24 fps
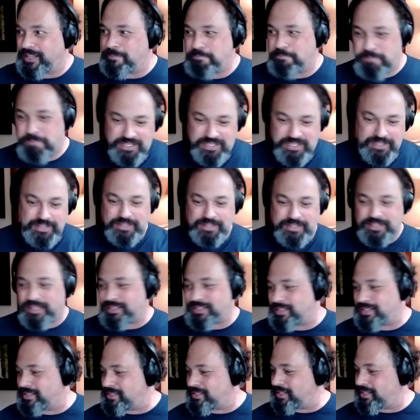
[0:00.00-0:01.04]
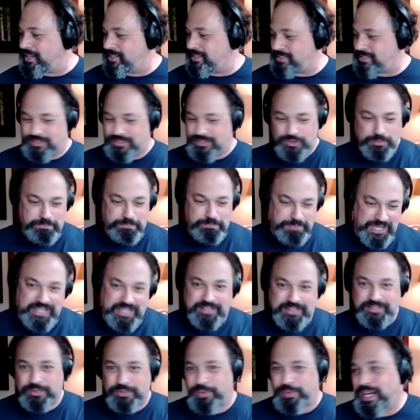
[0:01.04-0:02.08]
business exercises to
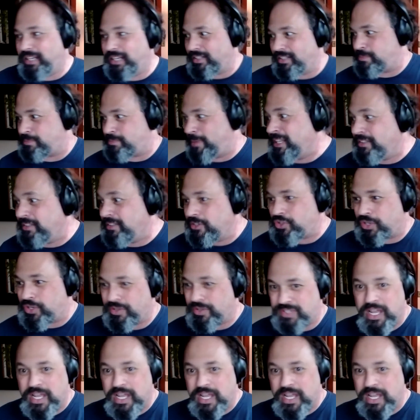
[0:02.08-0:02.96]
pick the right expenditures.